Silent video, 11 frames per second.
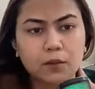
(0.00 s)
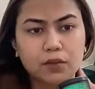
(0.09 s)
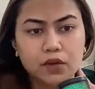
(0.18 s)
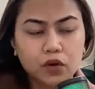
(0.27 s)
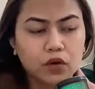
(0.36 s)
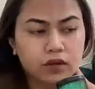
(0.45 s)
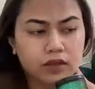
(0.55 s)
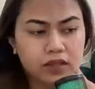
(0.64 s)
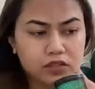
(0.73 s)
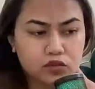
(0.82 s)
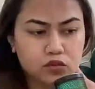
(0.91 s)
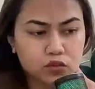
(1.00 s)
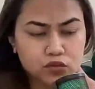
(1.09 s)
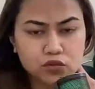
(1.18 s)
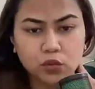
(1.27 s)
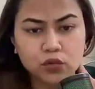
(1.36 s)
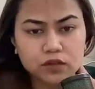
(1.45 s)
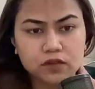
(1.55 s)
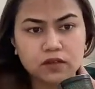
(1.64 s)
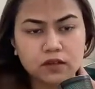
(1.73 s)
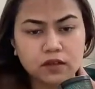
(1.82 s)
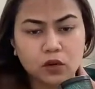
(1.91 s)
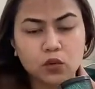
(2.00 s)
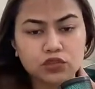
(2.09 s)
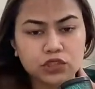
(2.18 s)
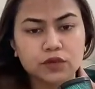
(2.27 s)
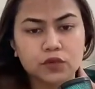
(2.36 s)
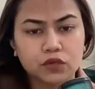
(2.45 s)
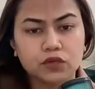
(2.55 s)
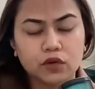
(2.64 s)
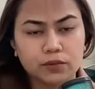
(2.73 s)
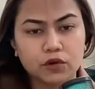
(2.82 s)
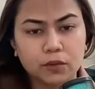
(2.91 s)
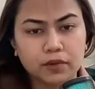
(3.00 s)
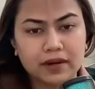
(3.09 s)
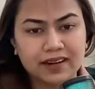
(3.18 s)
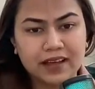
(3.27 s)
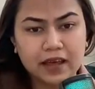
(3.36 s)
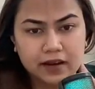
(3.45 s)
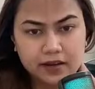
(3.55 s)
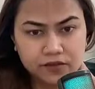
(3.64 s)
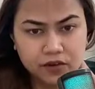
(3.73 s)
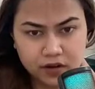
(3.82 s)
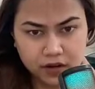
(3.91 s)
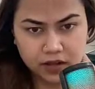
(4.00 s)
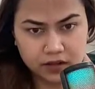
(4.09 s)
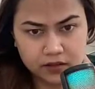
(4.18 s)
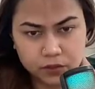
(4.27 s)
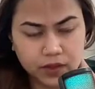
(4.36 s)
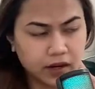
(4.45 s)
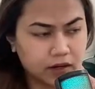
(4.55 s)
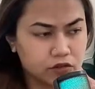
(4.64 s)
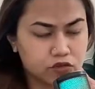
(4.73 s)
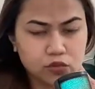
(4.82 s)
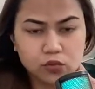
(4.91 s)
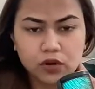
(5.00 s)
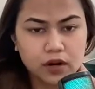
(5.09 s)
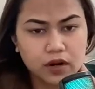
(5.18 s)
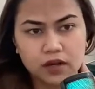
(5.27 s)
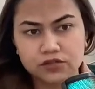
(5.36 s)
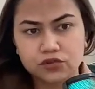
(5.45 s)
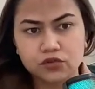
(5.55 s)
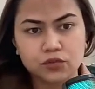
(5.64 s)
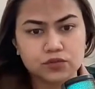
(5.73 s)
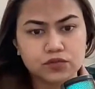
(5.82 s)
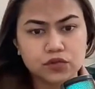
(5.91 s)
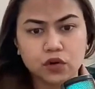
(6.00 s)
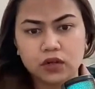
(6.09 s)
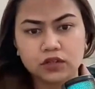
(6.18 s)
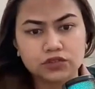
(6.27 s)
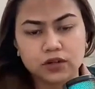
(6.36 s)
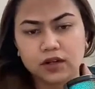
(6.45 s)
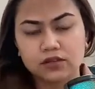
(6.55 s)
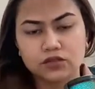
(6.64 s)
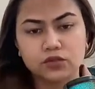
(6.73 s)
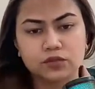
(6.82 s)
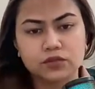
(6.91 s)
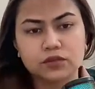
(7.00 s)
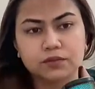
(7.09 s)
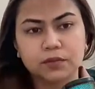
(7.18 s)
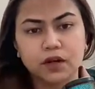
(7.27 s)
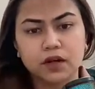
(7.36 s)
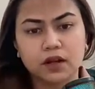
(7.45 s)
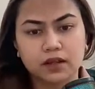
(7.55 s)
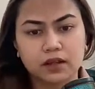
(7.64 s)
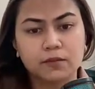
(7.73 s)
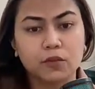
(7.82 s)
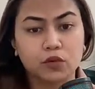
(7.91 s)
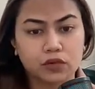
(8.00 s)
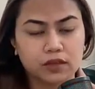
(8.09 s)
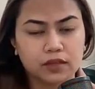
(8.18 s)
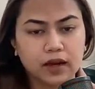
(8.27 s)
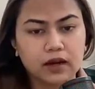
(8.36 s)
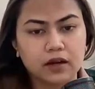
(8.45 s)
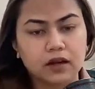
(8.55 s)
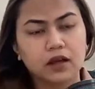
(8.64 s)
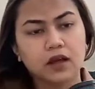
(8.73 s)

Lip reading: Beyond these two zones, coaching was not prominent anywhere else. We had school classrooms, college classrooms, but nothing more than that.